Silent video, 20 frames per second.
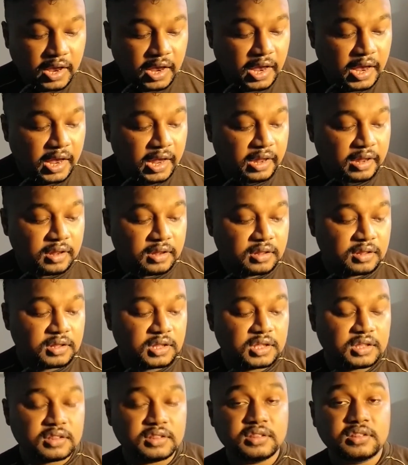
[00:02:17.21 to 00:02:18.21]
and
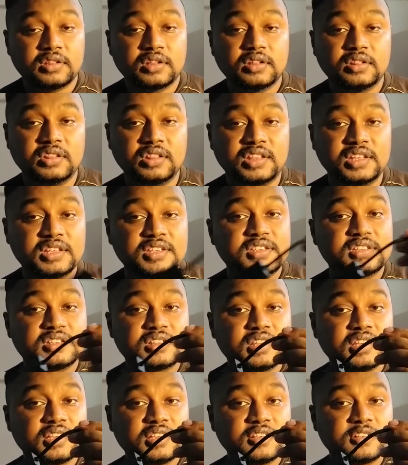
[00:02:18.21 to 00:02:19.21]
then this
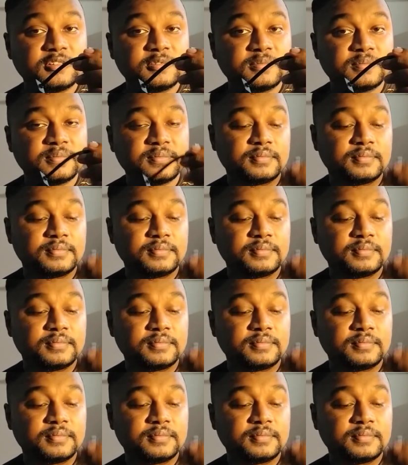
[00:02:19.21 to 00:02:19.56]
thing,